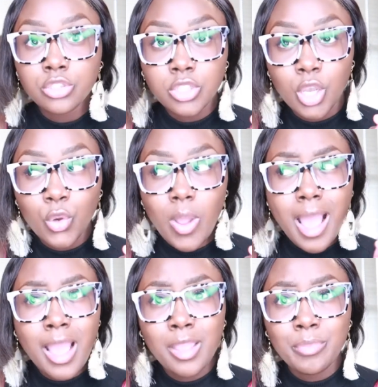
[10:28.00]
so
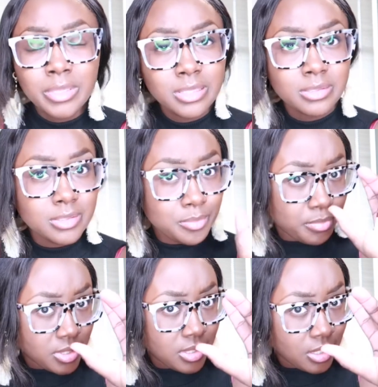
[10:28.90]
i put the
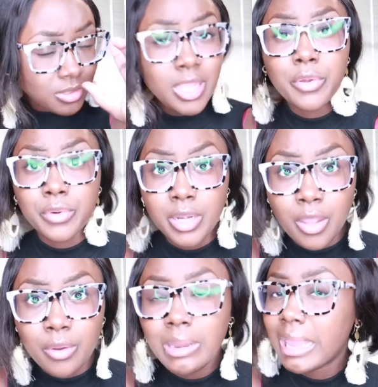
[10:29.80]
put the little deodorant
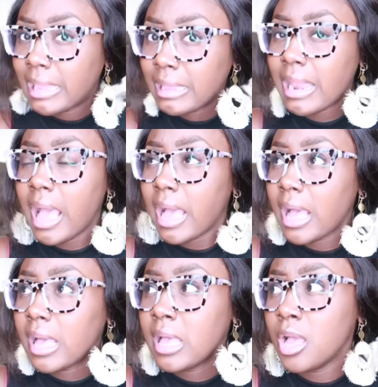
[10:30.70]
on and
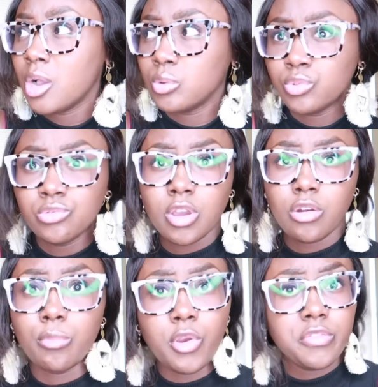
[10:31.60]
i you
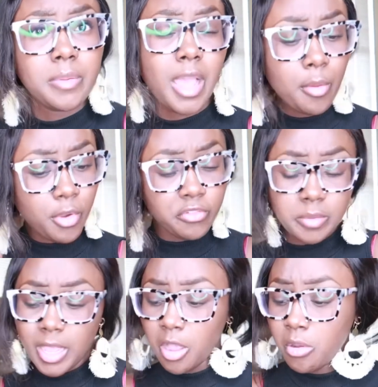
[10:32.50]
know moving about moving
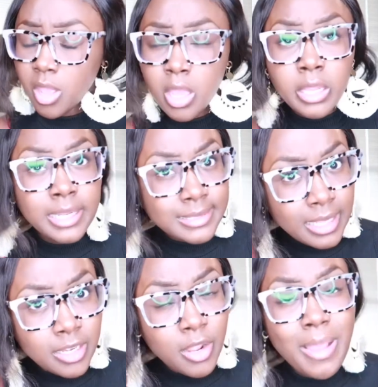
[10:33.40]
about next
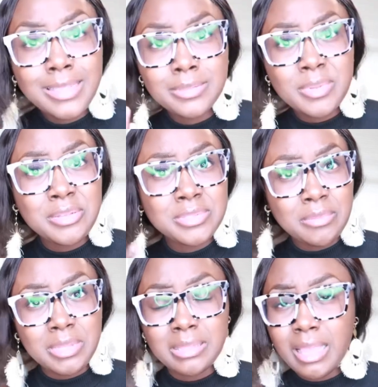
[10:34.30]
thing you know i smell
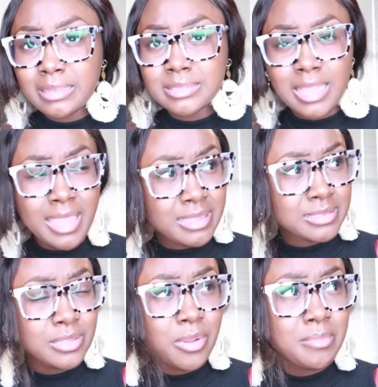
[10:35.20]
something like stink
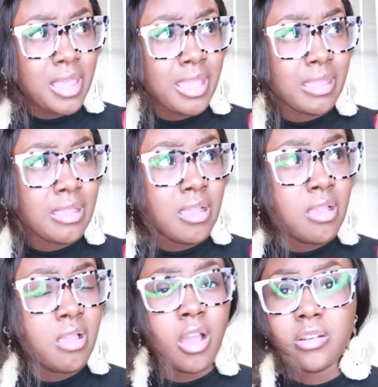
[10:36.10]
so i'm like
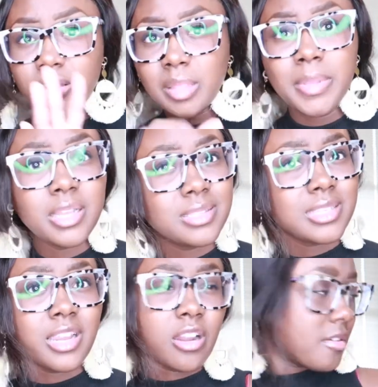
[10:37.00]
hold on let me cut this
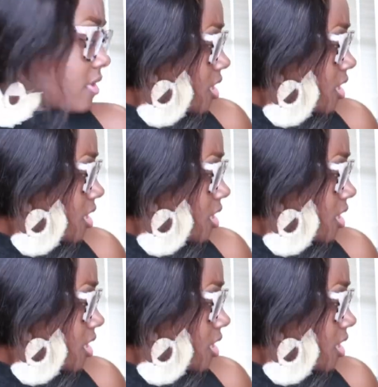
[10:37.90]
arrow